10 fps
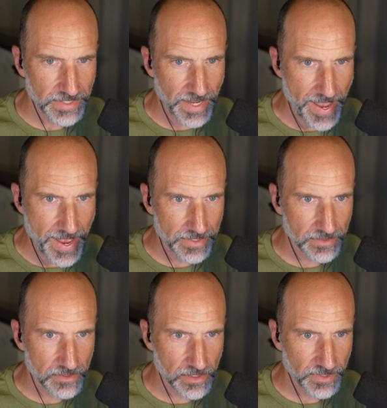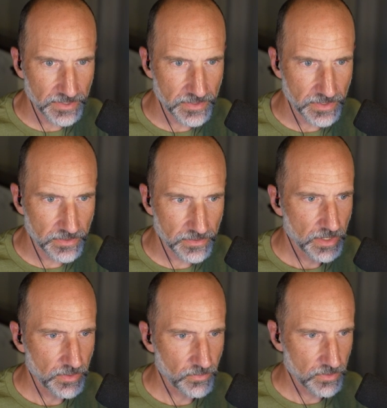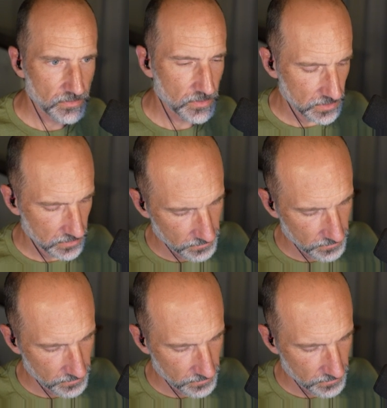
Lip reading: to add a comment here and we're going to